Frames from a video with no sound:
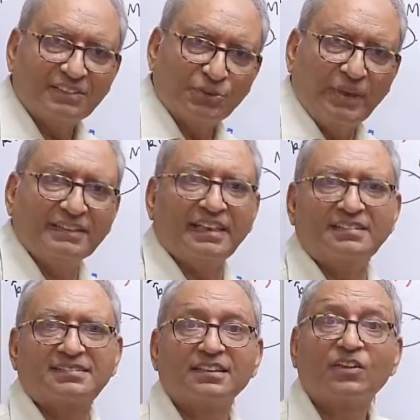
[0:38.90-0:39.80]
doing
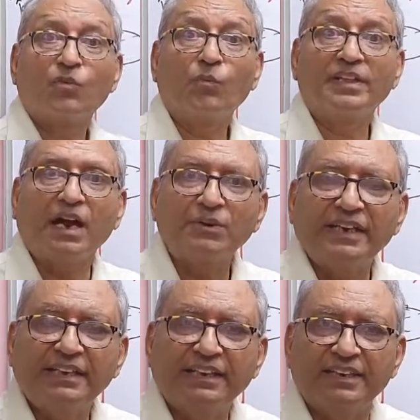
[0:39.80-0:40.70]
this without
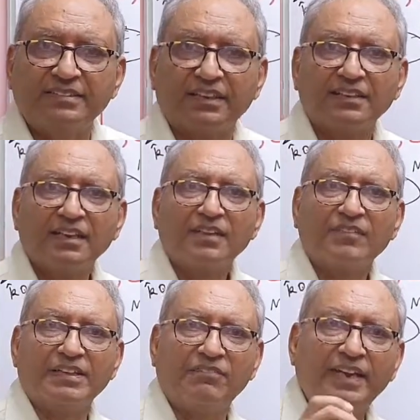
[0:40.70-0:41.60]
integration
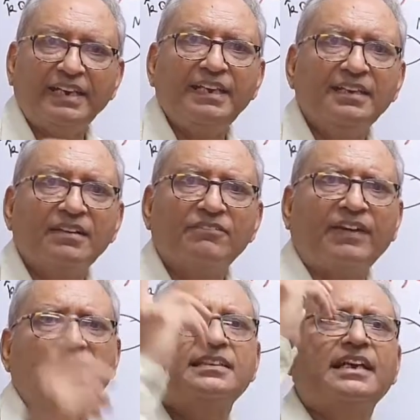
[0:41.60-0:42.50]
with a very
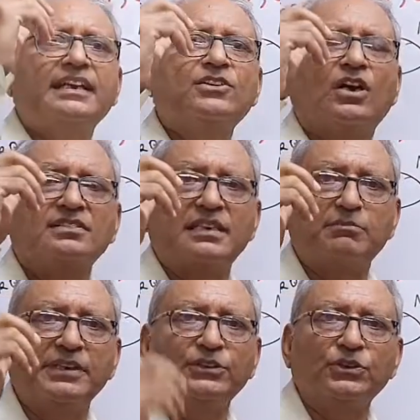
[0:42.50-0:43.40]
fascinating
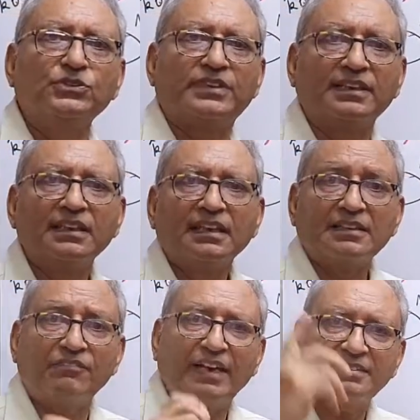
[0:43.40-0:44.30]
concept, introducing
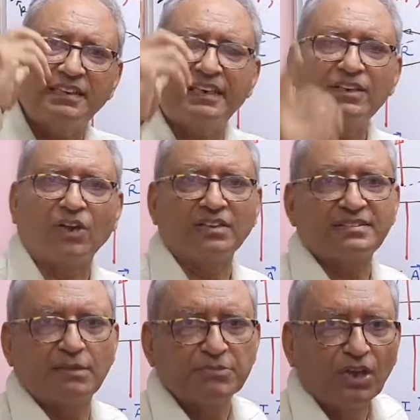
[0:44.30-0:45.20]
the fascinating
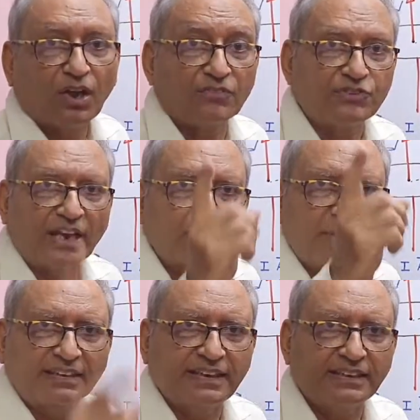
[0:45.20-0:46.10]
concept of
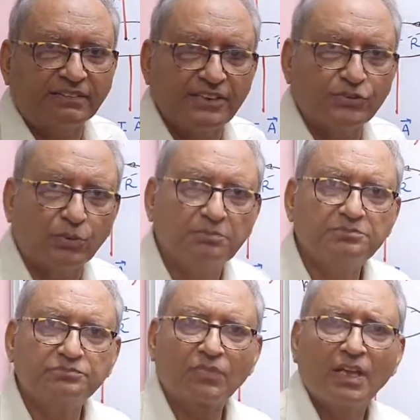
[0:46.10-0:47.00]
gyromagnetic ratio.
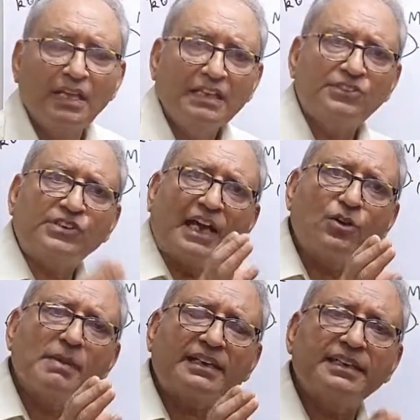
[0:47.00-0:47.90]

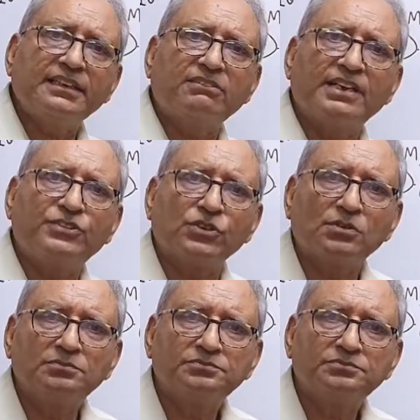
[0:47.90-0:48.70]
Gyromagnetic ratio